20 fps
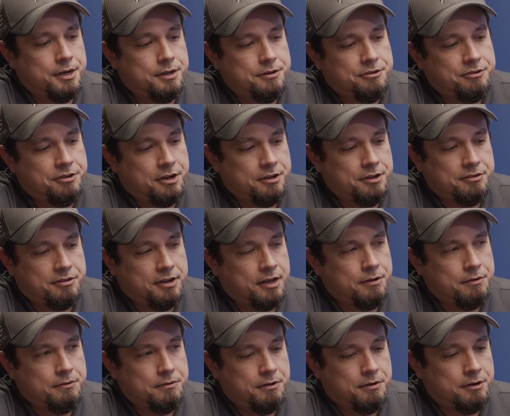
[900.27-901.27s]
check us
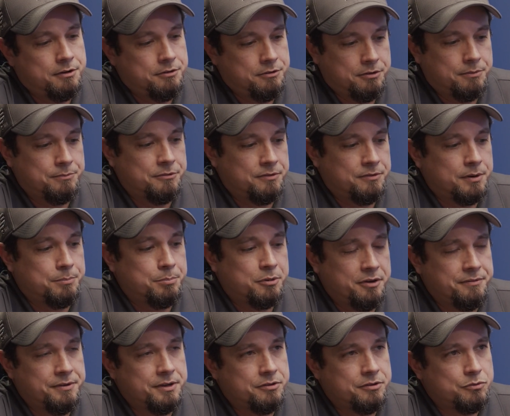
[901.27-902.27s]
out on some of our
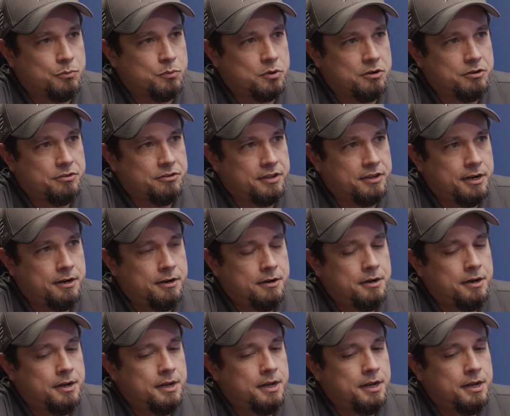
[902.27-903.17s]
previous works there.